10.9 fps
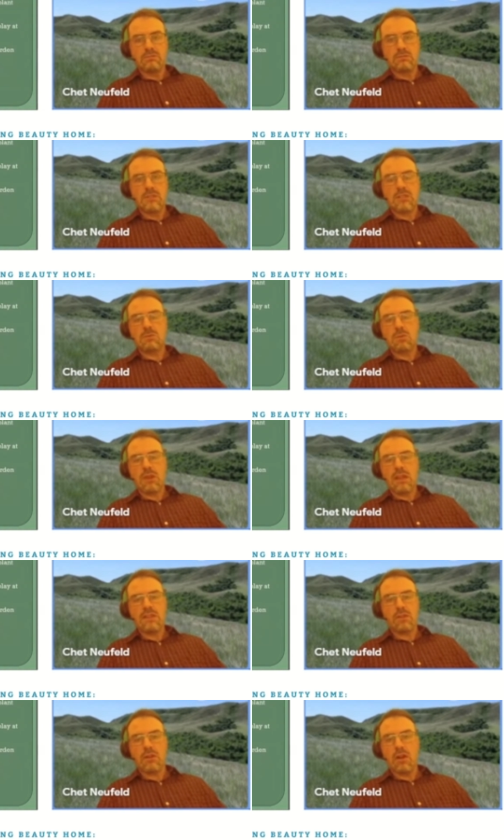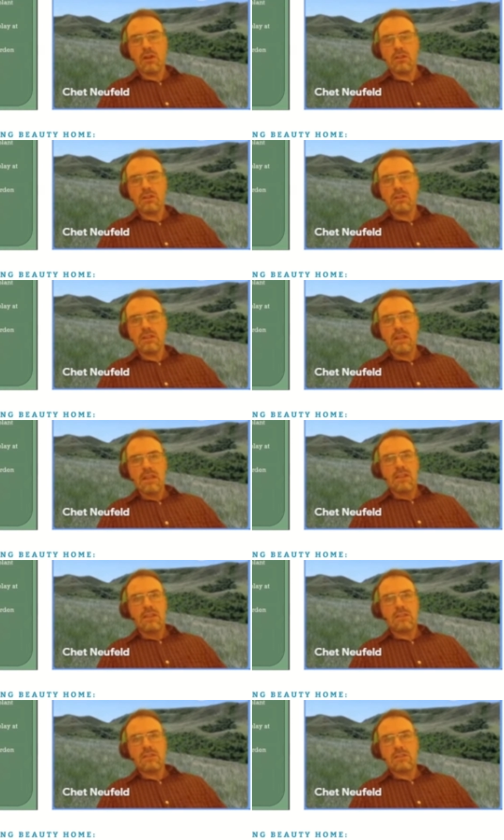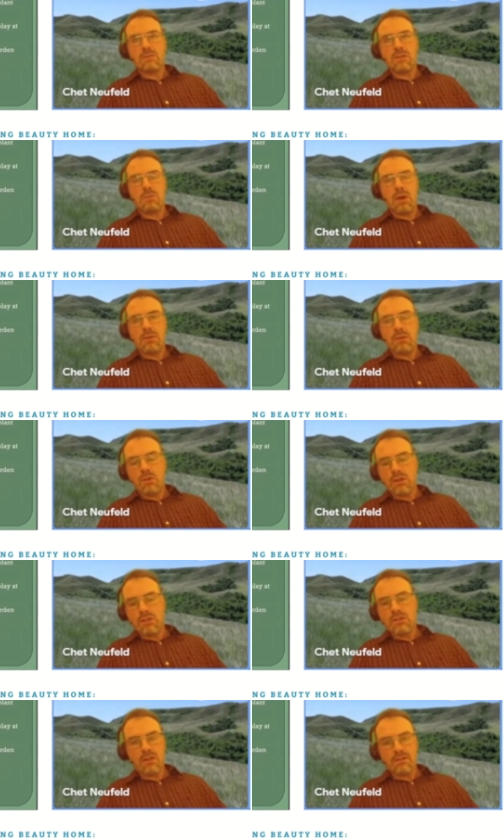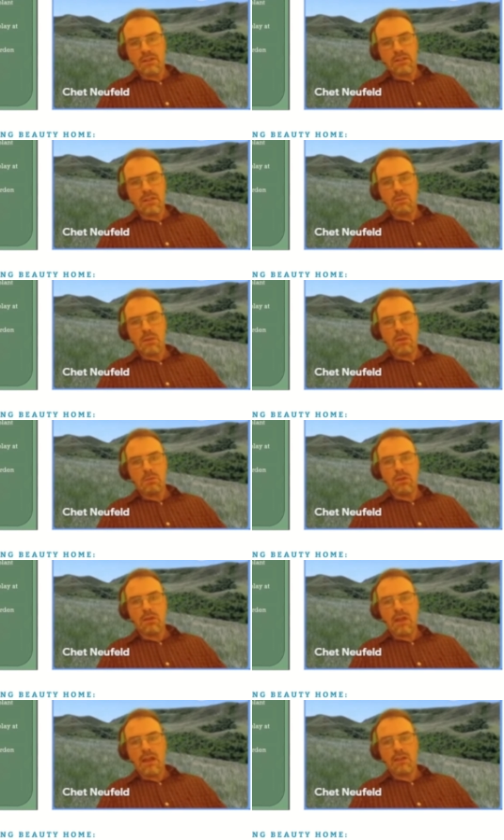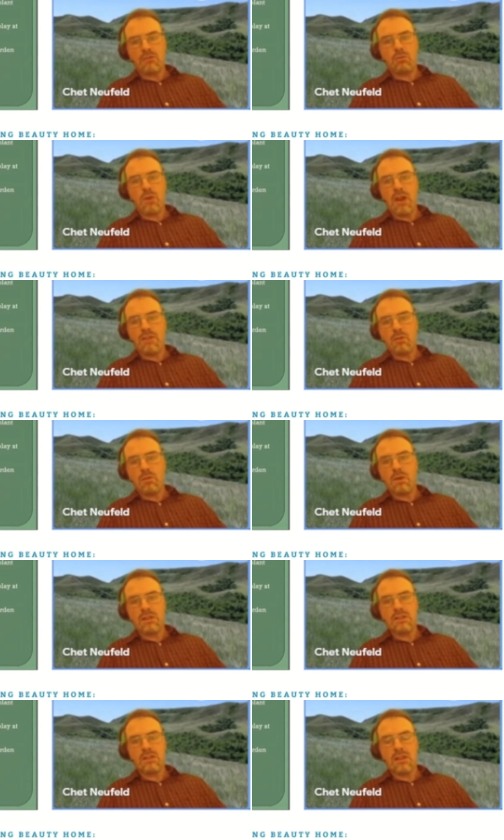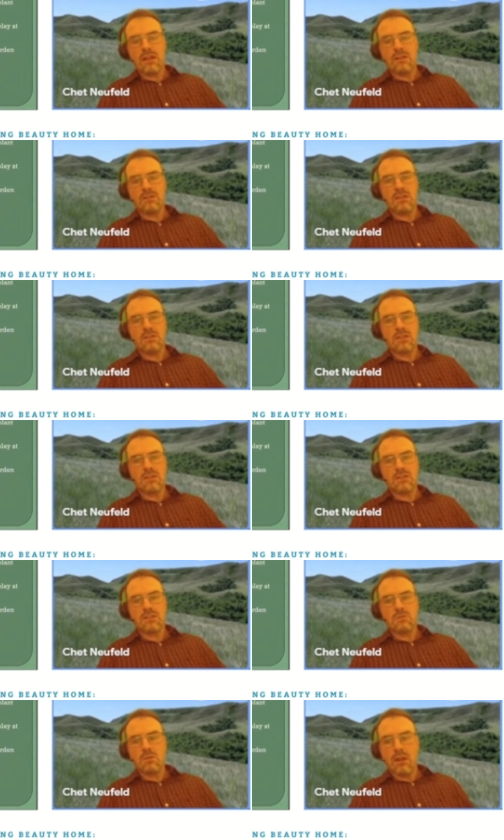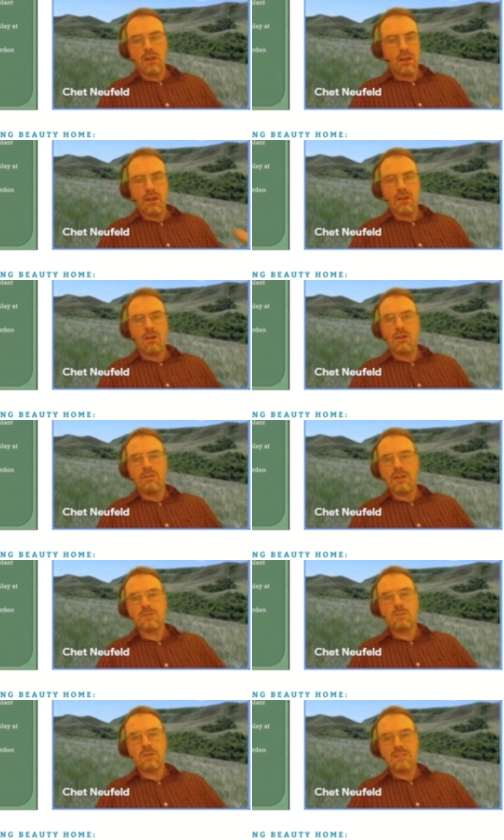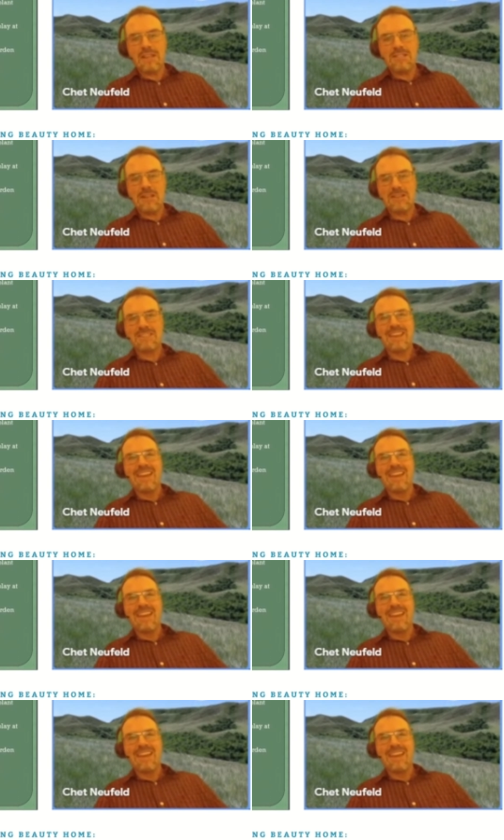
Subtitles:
displays or gardens, these are some of the public ones. Obviously, people have private ones, such as, well, all of us presenters.